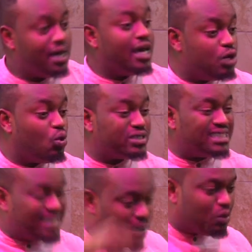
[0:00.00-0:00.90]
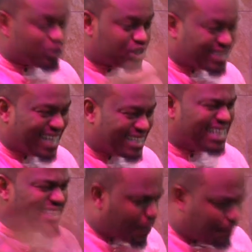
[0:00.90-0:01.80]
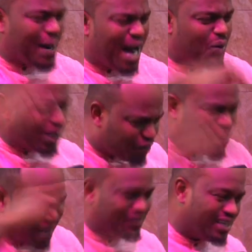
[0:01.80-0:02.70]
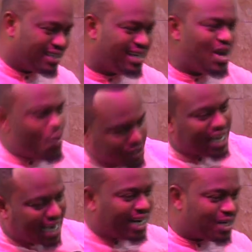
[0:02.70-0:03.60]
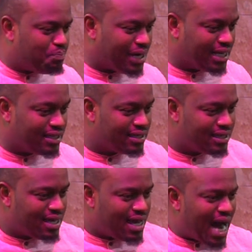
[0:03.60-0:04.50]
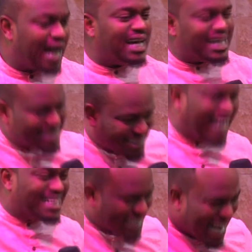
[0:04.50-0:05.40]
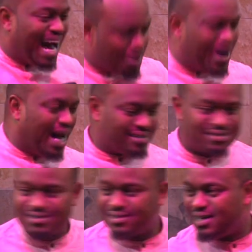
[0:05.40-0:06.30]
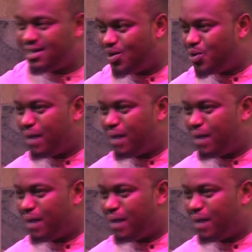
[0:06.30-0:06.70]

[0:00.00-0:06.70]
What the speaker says: He was demonstrating the power of heaven with the current plague. And at that hour, oh